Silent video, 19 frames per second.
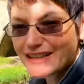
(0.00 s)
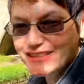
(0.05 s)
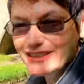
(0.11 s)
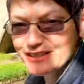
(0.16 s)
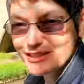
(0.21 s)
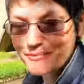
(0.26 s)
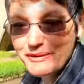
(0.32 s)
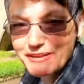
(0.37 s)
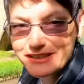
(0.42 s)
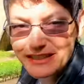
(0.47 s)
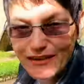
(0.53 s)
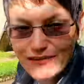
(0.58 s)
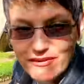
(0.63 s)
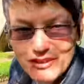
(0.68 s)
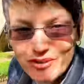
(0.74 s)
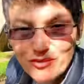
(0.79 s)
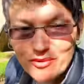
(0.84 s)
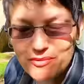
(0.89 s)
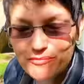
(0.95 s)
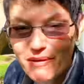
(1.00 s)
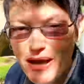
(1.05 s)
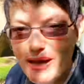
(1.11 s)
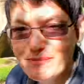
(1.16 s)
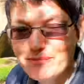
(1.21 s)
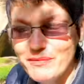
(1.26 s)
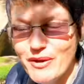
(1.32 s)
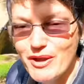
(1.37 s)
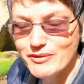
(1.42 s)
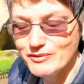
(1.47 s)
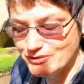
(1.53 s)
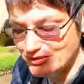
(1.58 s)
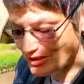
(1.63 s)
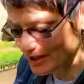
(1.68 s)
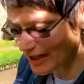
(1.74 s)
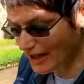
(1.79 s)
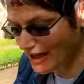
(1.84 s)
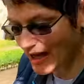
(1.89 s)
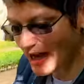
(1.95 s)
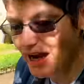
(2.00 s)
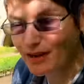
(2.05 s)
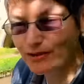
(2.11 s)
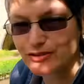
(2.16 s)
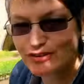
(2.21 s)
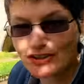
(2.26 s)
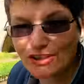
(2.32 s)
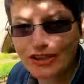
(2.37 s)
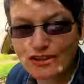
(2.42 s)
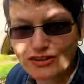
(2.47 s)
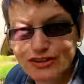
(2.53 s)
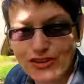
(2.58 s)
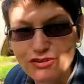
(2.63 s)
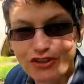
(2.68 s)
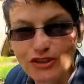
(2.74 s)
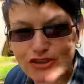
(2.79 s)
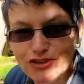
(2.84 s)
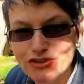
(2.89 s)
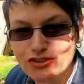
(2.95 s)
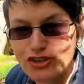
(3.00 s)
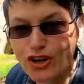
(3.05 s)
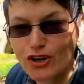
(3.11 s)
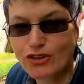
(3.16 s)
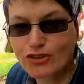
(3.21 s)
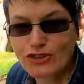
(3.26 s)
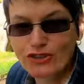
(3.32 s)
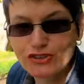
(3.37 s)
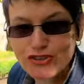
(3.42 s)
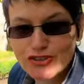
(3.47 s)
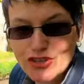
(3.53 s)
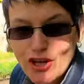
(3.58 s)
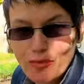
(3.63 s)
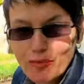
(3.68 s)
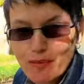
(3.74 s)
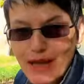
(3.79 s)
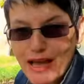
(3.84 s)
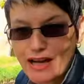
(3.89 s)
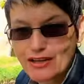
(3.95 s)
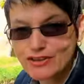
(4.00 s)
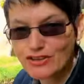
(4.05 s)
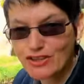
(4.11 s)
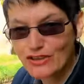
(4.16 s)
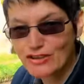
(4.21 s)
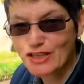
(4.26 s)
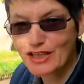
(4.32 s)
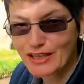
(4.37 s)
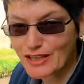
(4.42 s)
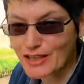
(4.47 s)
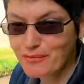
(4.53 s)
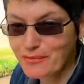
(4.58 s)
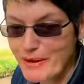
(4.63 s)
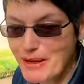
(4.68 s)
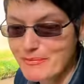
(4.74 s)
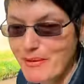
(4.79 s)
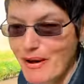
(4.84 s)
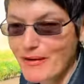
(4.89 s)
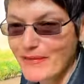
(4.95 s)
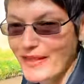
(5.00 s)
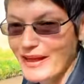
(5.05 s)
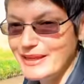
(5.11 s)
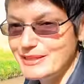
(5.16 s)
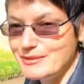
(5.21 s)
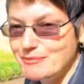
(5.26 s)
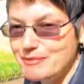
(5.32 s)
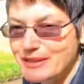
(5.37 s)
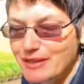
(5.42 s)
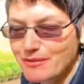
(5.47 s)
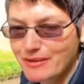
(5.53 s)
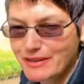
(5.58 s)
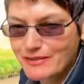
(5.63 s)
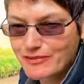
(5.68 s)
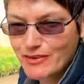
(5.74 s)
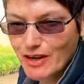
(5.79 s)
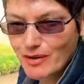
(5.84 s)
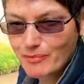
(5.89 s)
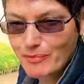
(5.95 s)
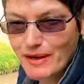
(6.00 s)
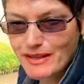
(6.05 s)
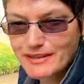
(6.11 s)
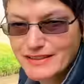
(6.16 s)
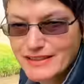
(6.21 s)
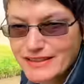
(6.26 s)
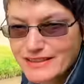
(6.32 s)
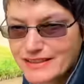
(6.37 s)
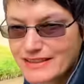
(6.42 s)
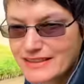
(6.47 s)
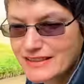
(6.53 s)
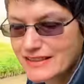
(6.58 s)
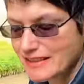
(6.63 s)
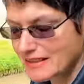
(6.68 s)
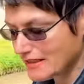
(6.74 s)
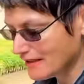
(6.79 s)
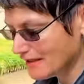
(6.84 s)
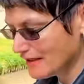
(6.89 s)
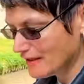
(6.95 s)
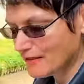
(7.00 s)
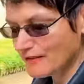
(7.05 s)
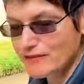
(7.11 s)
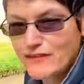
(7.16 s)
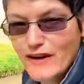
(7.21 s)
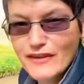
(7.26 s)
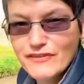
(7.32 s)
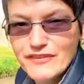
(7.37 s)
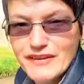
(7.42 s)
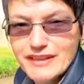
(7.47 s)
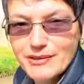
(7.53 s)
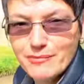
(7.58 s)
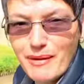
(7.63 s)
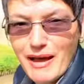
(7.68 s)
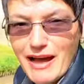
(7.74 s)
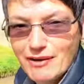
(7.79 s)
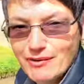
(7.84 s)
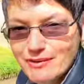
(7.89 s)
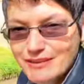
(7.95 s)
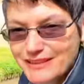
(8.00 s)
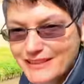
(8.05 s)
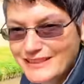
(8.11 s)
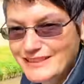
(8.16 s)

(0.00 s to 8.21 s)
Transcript: it's a bit difficult with my boat how to do the controls and stop it. I'll show you a little bit about that in a minute when I've got past this faffing about.